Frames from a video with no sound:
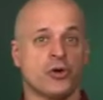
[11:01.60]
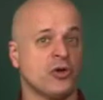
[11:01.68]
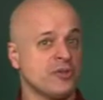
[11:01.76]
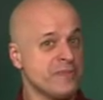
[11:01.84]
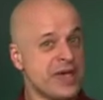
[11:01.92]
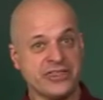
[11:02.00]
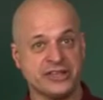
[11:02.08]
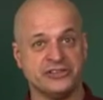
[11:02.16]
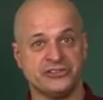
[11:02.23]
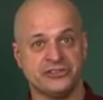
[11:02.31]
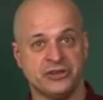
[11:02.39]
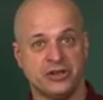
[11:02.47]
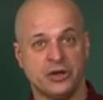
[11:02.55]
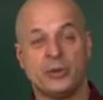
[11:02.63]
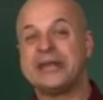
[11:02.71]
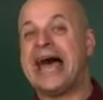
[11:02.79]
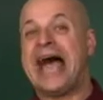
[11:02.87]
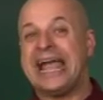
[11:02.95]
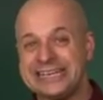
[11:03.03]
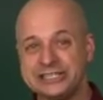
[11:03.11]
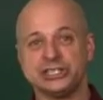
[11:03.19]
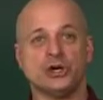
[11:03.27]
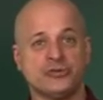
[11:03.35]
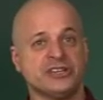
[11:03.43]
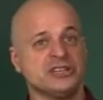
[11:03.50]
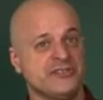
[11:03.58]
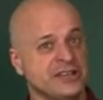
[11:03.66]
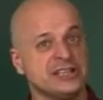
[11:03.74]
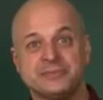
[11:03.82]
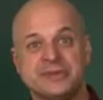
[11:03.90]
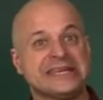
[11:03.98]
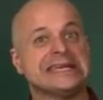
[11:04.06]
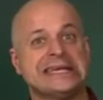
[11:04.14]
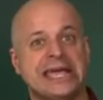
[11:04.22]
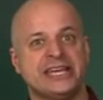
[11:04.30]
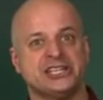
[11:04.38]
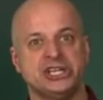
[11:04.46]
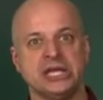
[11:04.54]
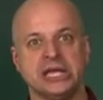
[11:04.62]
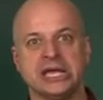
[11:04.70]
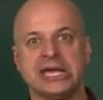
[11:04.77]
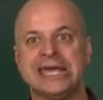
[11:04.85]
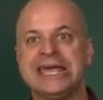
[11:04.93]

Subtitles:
all the methods. When Einthoven developed the EKG,